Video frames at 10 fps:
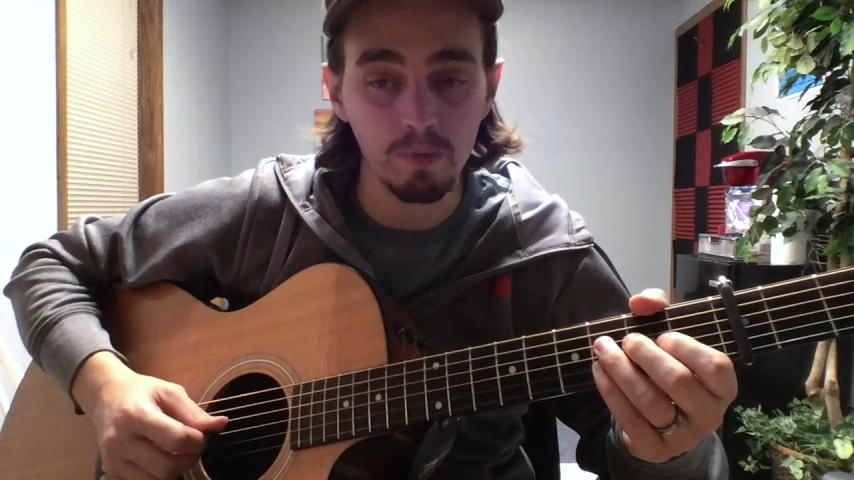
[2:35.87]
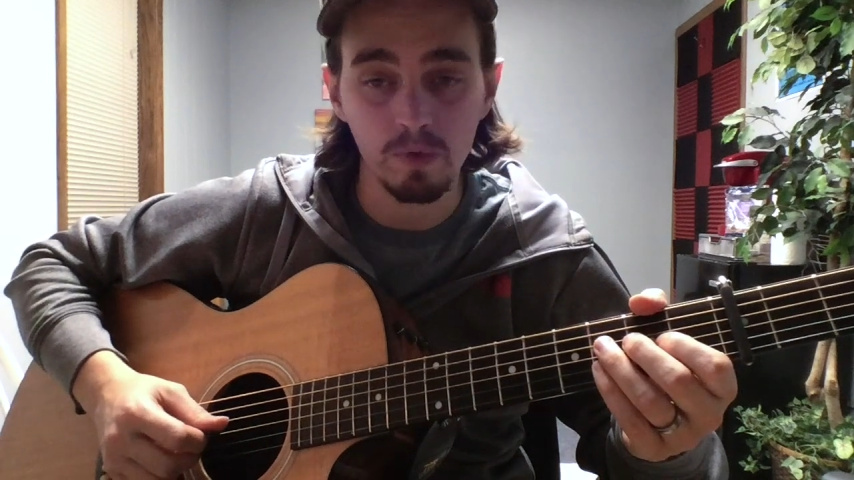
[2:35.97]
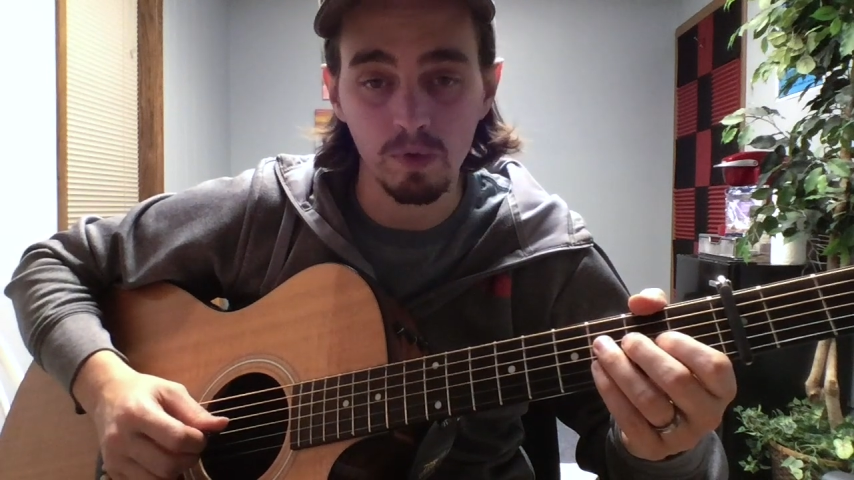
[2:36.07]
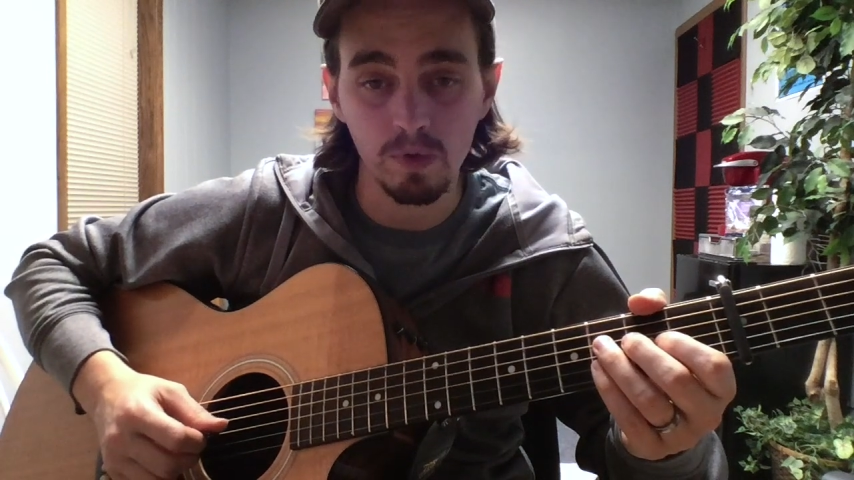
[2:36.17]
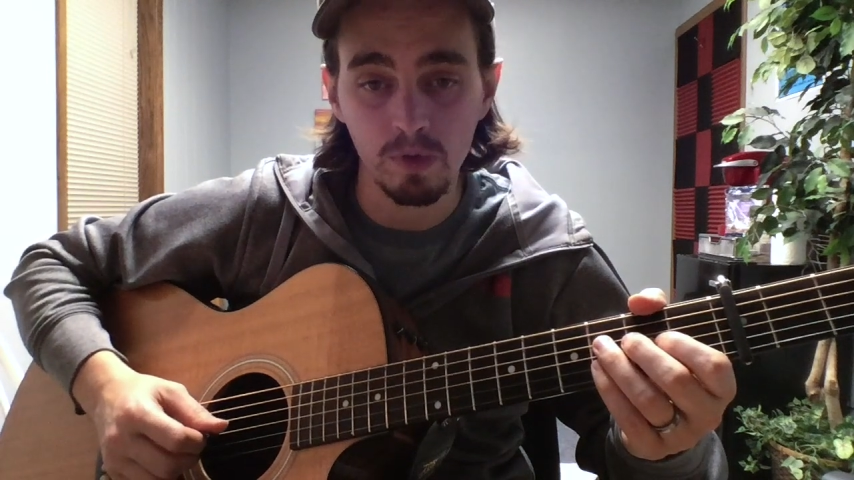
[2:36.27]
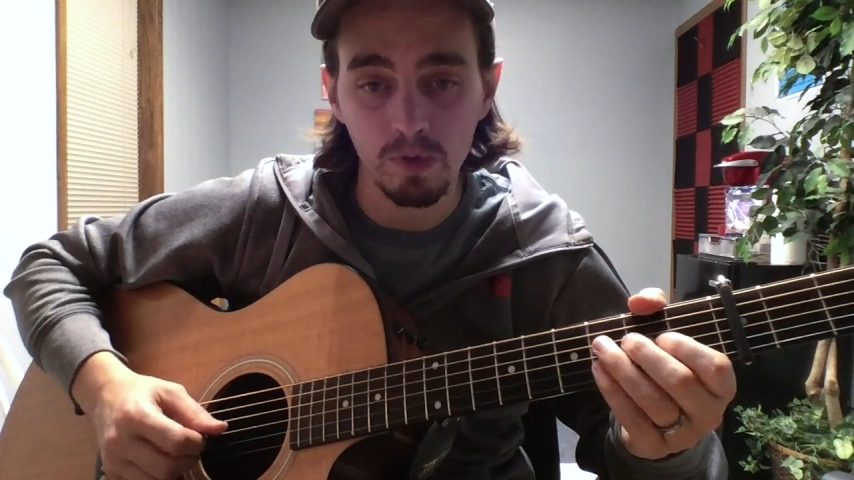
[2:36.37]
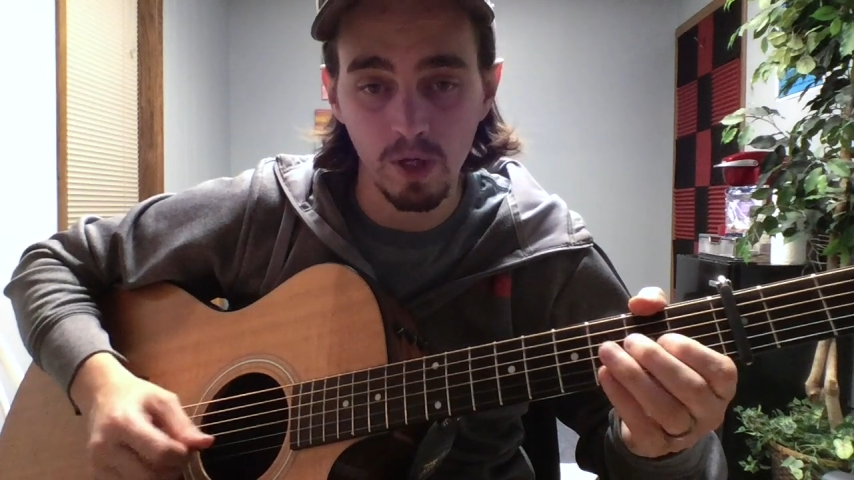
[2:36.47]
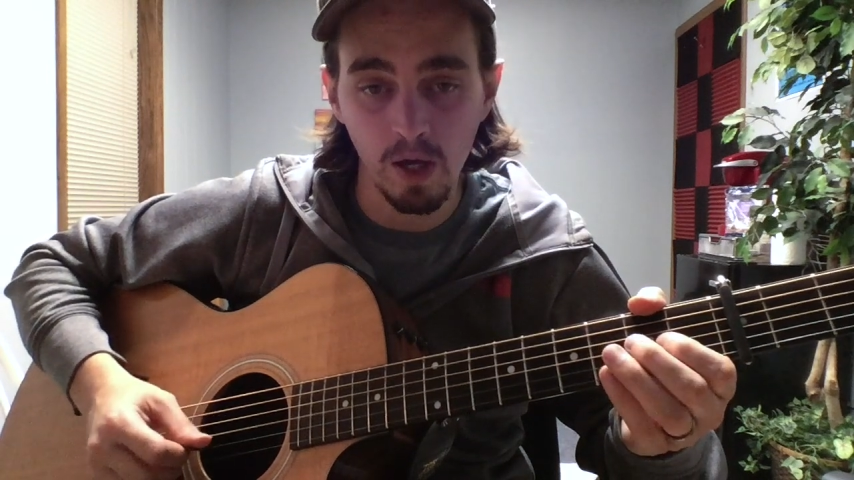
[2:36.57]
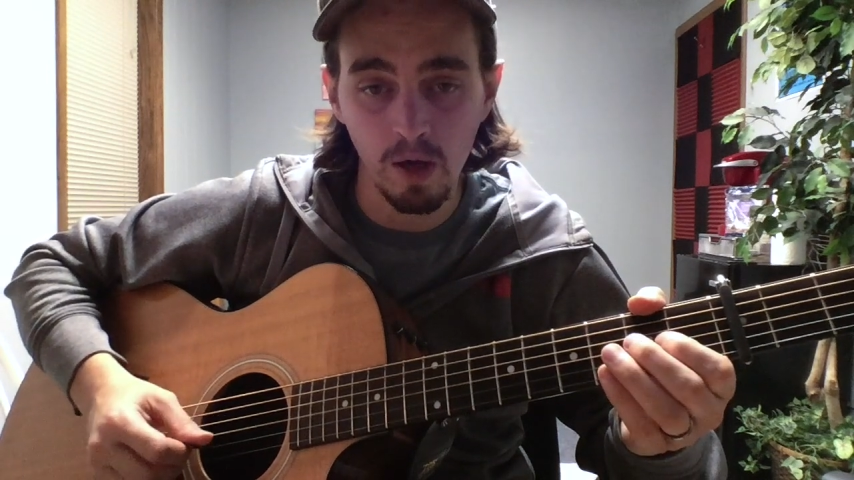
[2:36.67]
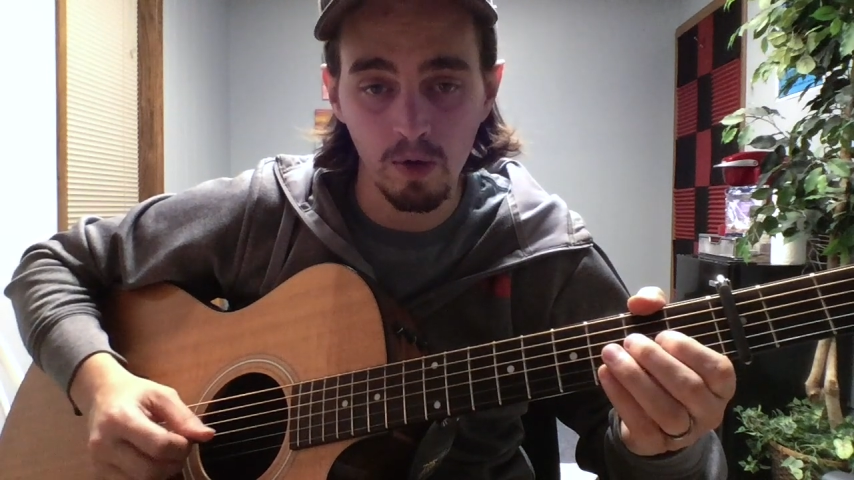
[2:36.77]
So it's
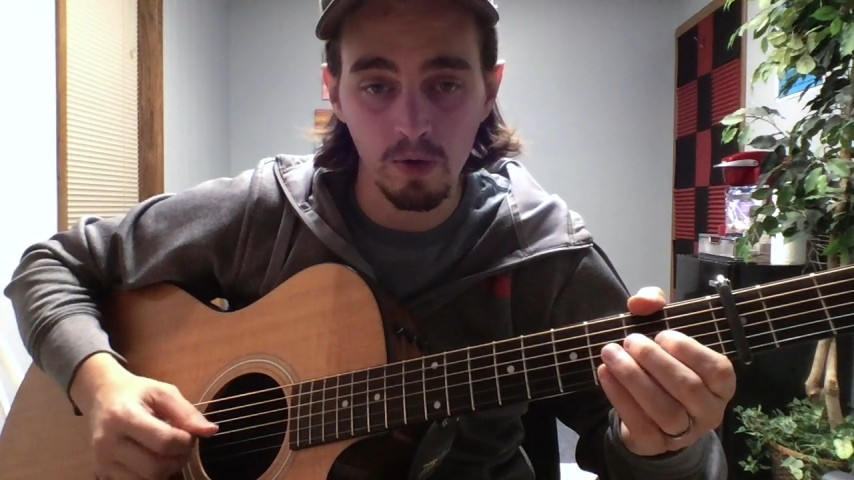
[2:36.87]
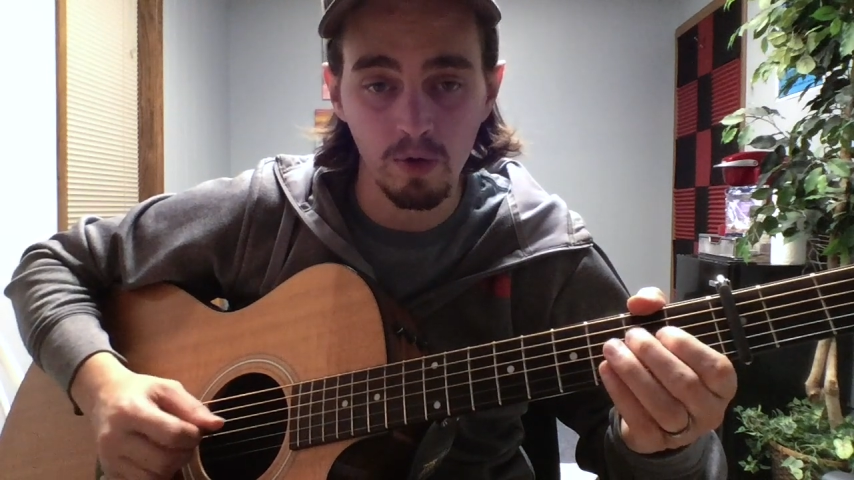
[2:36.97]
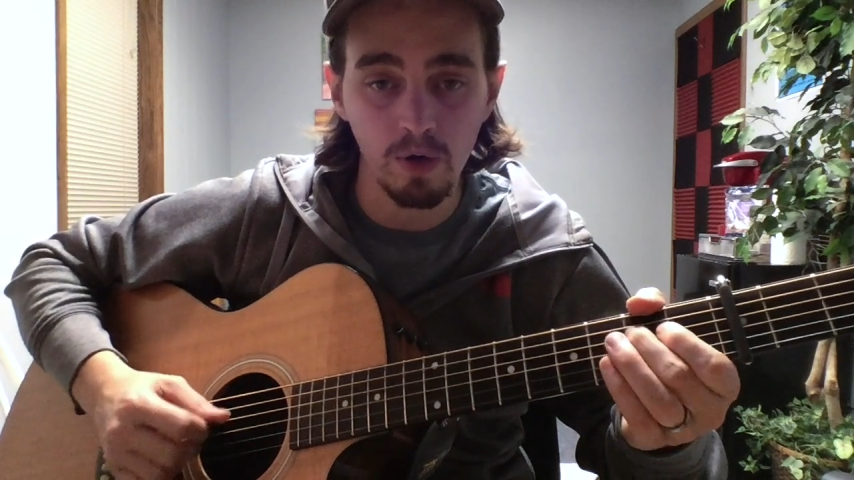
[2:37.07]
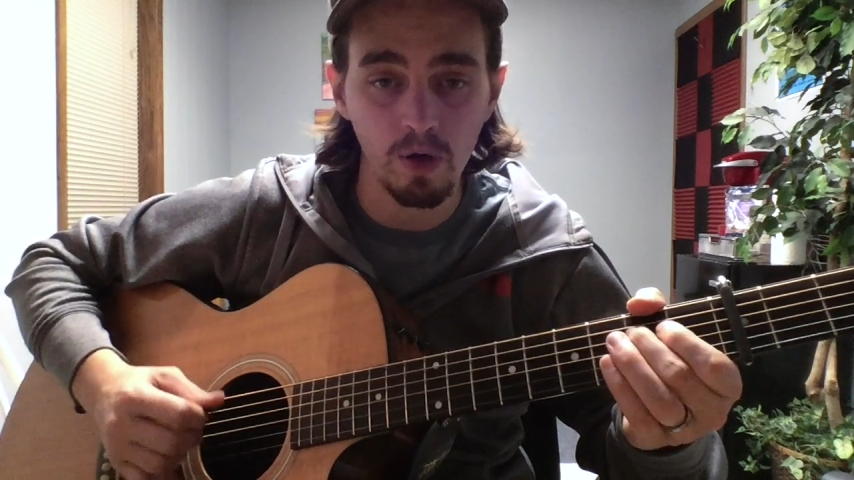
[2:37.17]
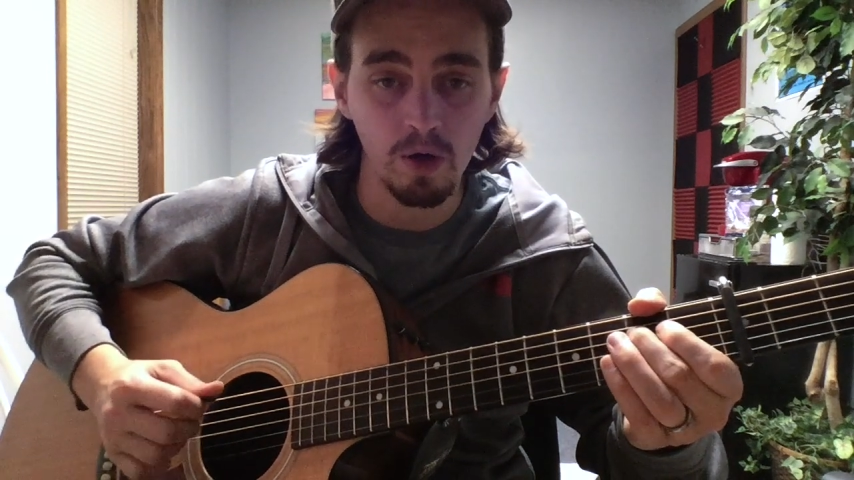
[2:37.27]
down,